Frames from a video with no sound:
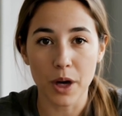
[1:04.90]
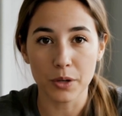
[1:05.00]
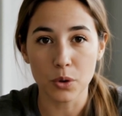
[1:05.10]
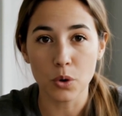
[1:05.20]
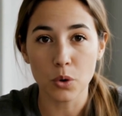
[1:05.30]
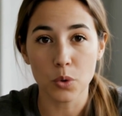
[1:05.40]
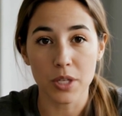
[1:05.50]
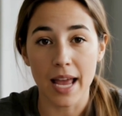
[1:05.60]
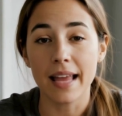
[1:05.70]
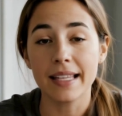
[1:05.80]
hosting and
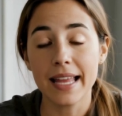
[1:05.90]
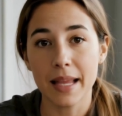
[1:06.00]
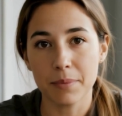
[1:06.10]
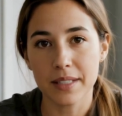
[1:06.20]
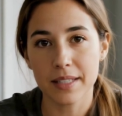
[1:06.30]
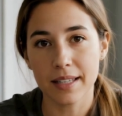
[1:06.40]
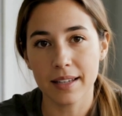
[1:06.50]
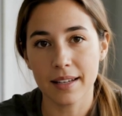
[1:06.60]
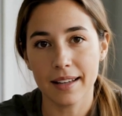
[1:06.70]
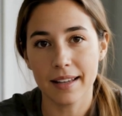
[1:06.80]
DMCA
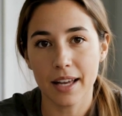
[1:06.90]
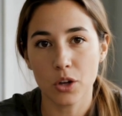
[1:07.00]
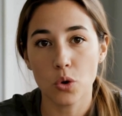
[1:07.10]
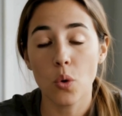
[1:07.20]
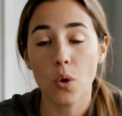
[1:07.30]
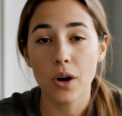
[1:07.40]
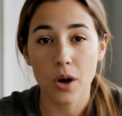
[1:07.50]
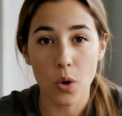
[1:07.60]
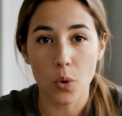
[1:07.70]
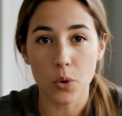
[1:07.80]
ignored
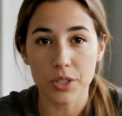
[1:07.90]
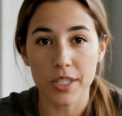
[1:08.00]
hosting,